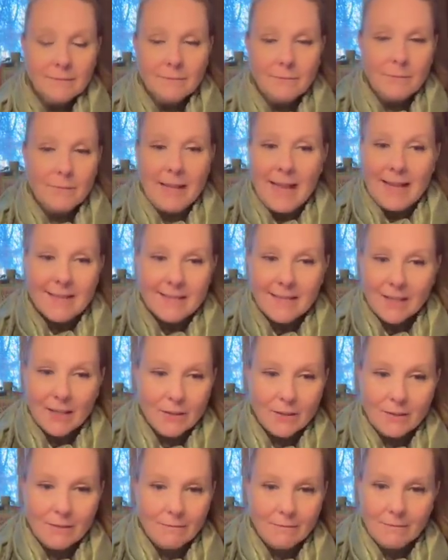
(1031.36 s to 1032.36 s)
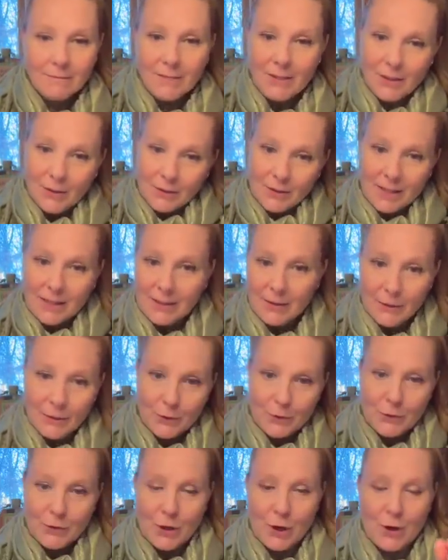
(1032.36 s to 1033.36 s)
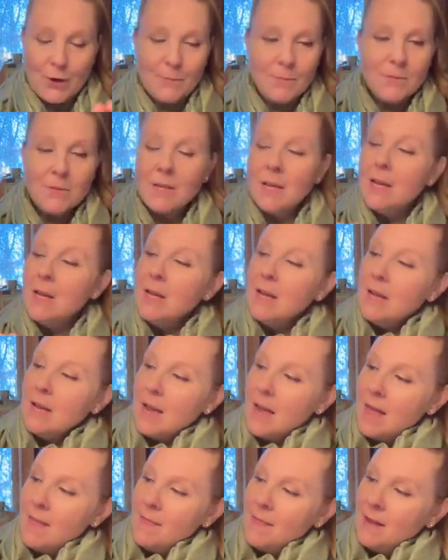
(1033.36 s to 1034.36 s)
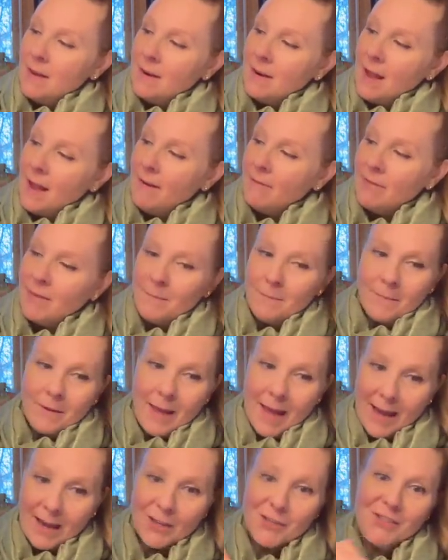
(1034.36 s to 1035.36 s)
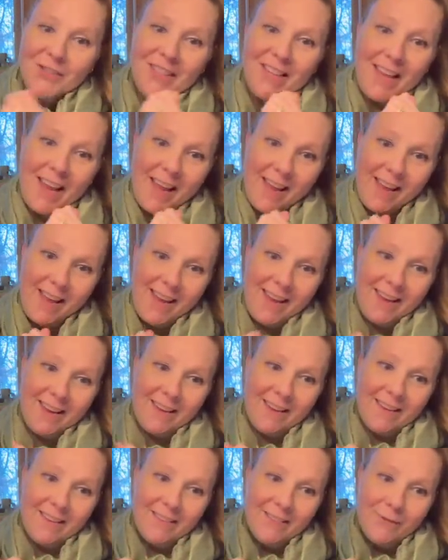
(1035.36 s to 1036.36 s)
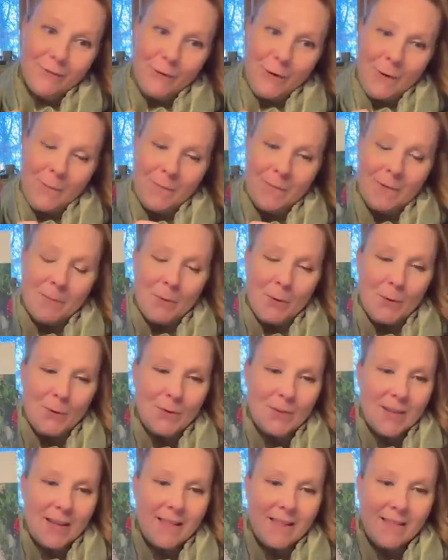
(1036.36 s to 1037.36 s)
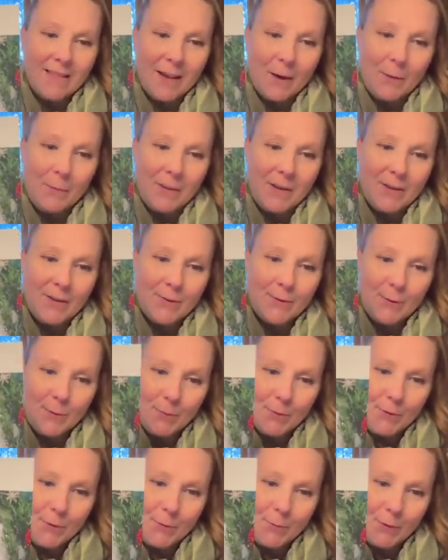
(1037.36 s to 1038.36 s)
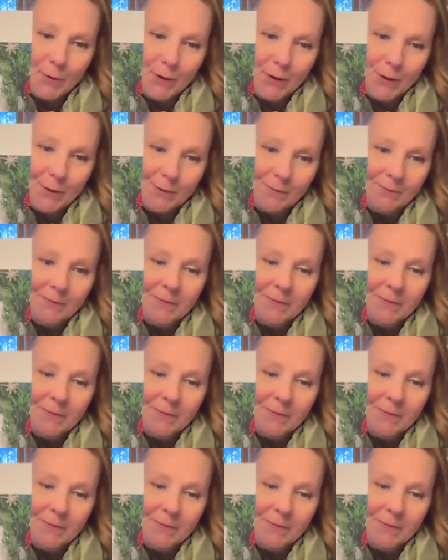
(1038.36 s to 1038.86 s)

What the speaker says: plastic, you know, like the little charms, and then have them actually hang from the moose. I think that would be super, super cute.